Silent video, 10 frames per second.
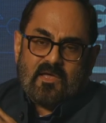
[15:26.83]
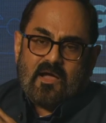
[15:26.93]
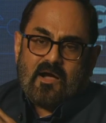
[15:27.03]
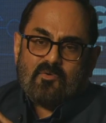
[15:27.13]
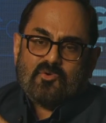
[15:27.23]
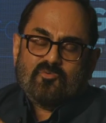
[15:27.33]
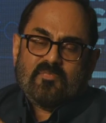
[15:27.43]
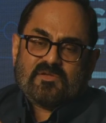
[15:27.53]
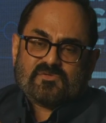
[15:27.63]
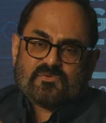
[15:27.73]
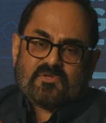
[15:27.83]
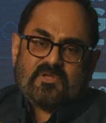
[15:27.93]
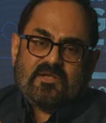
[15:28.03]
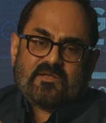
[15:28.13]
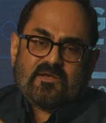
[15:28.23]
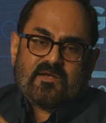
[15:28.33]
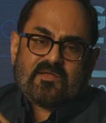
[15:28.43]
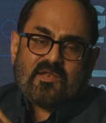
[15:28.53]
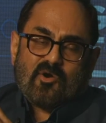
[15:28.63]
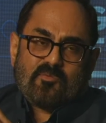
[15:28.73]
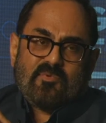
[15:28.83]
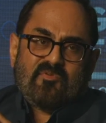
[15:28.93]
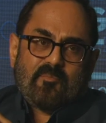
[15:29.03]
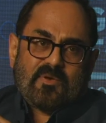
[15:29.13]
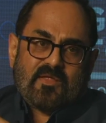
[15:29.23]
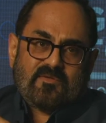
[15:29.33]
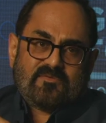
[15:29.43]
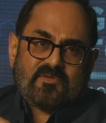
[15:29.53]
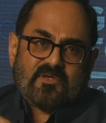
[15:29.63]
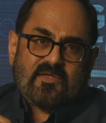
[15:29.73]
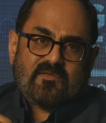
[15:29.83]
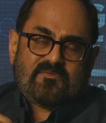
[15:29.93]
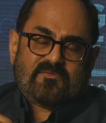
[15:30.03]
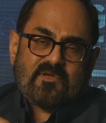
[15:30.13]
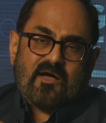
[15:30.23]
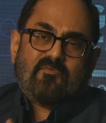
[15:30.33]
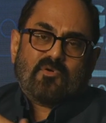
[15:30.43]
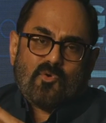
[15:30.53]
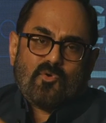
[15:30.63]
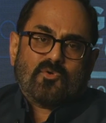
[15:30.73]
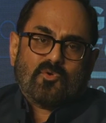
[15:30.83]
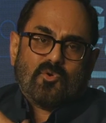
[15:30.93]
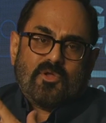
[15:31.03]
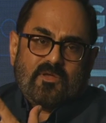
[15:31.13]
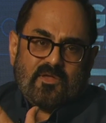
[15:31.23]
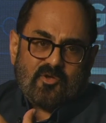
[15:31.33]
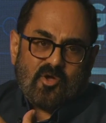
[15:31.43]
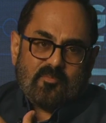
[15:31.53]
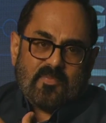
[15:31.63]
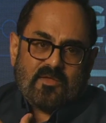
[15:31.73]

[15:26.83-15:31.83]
How do you make sure that the internet cannot be weaponized against our own growing economy?